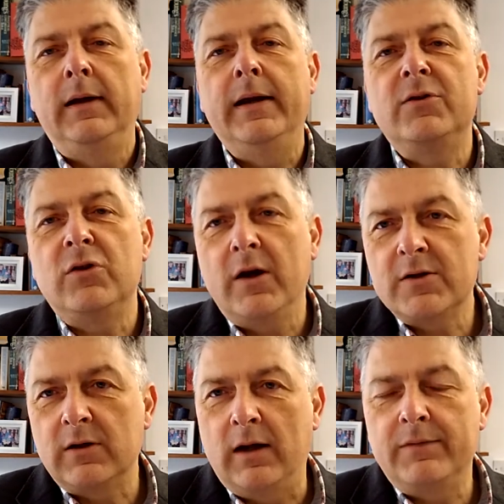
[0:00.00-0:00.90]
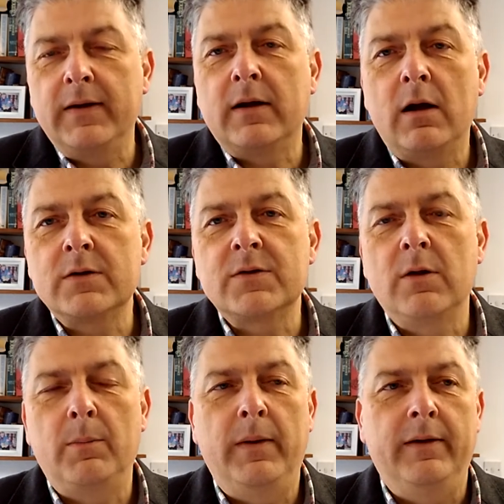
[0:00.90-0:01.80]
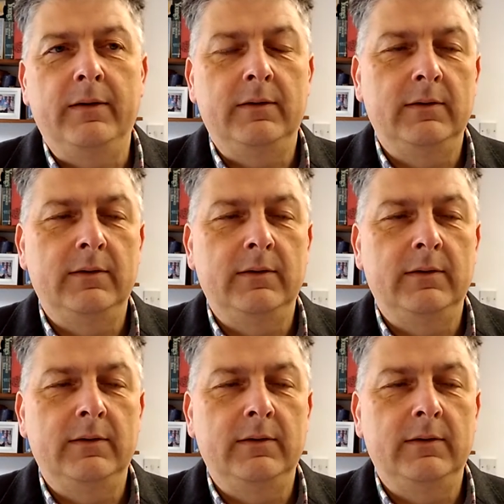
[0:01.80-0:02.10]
In church life, it can't stop there.